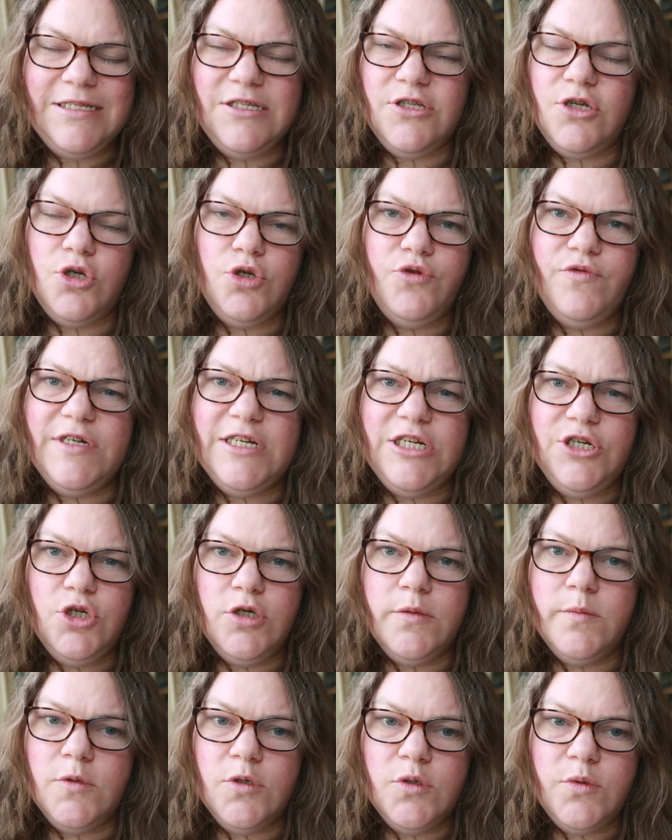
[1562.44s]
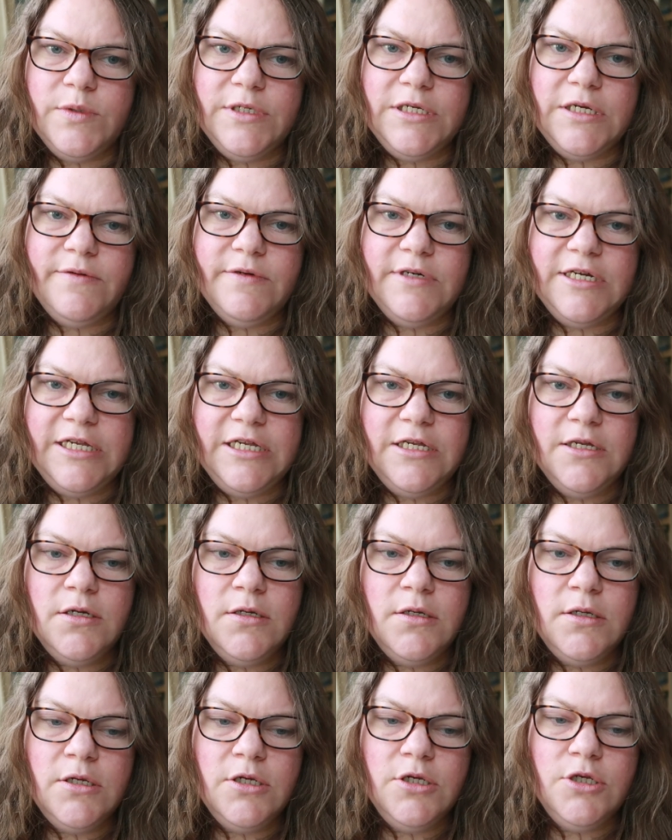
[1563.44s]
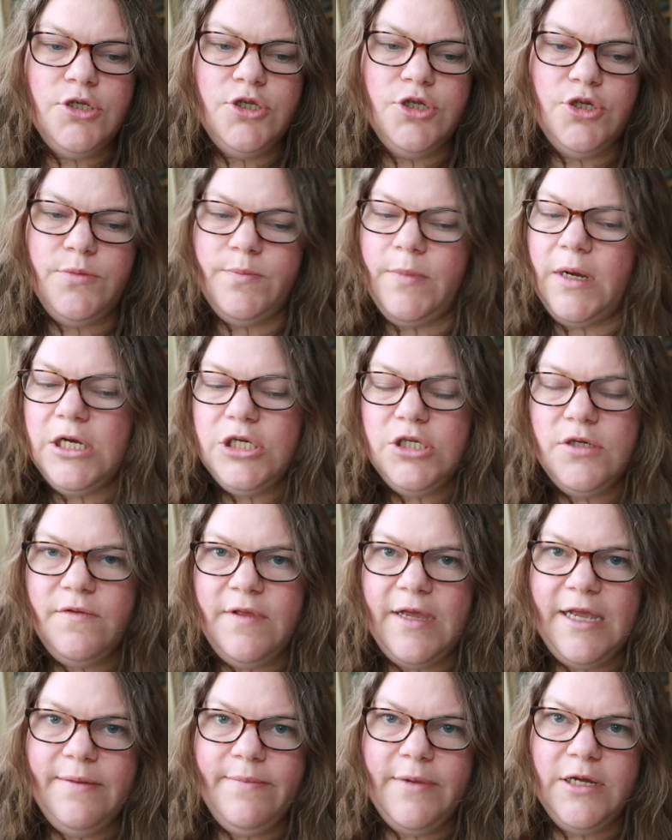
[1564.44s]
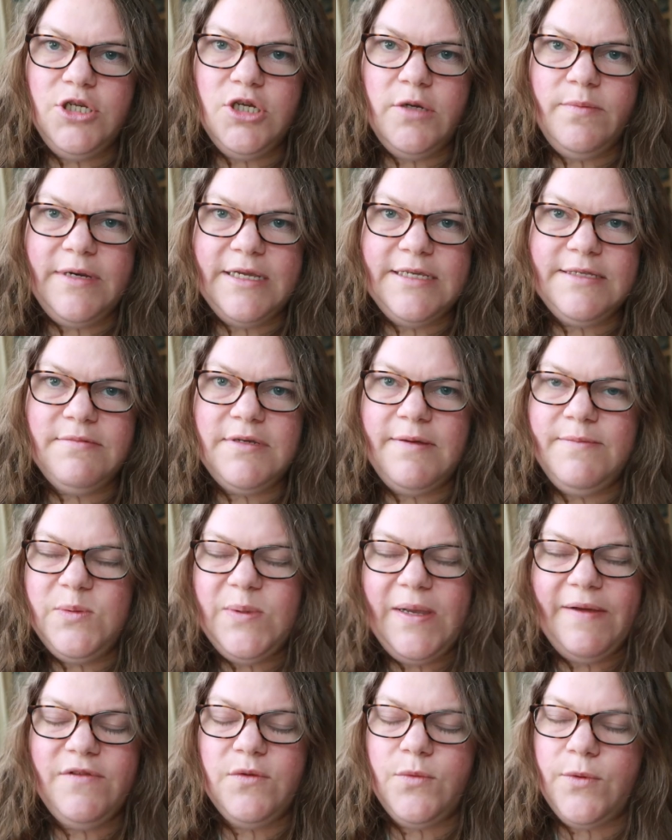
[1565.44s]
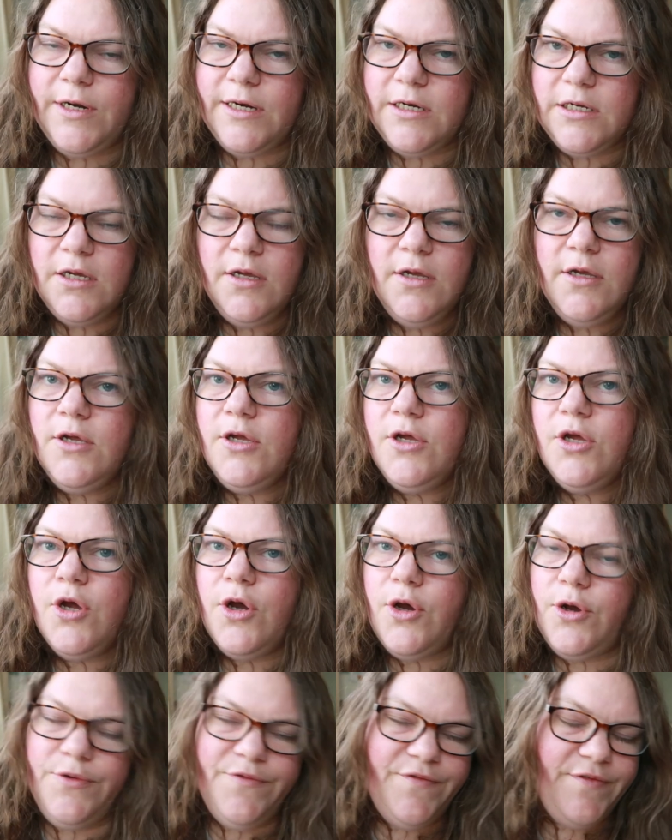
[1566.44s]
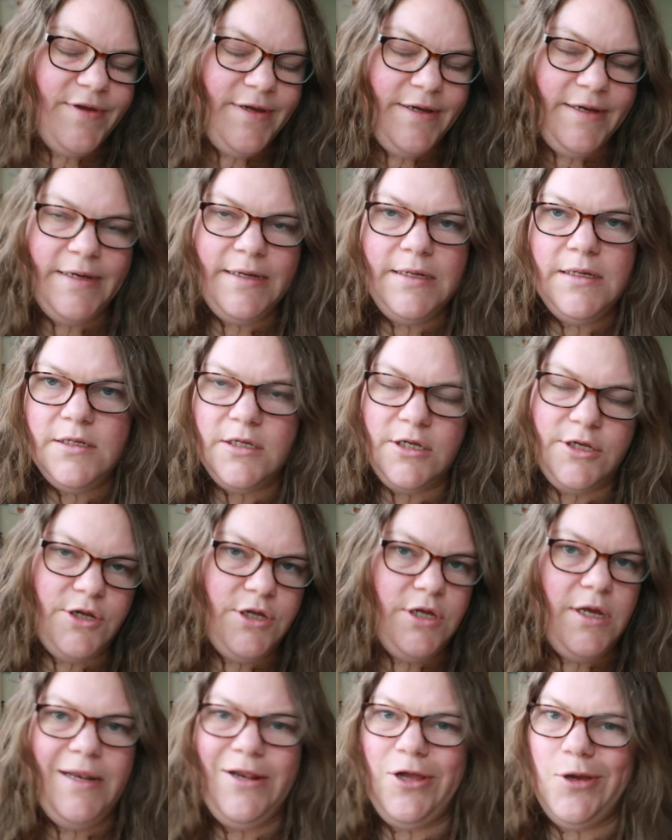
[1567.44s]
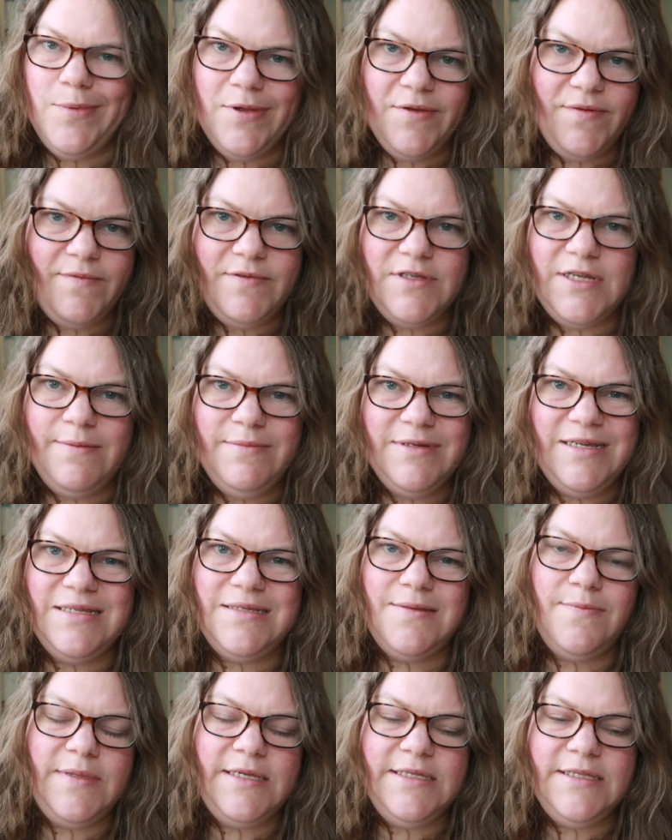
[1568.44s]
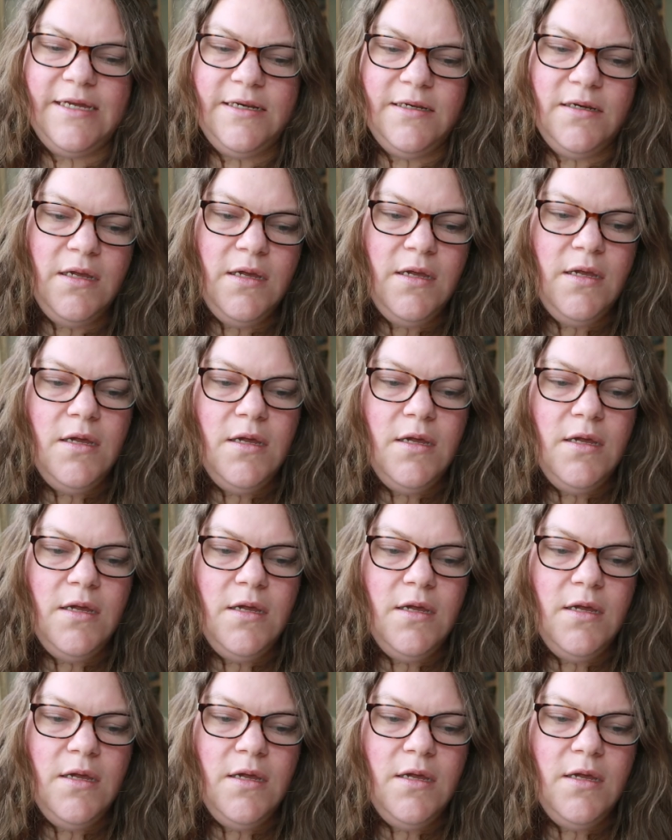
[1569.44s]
it's not really normal. We don't really do much of that in my job. Like sometimes we have to work over, you know, a little bit of overtime to get something done.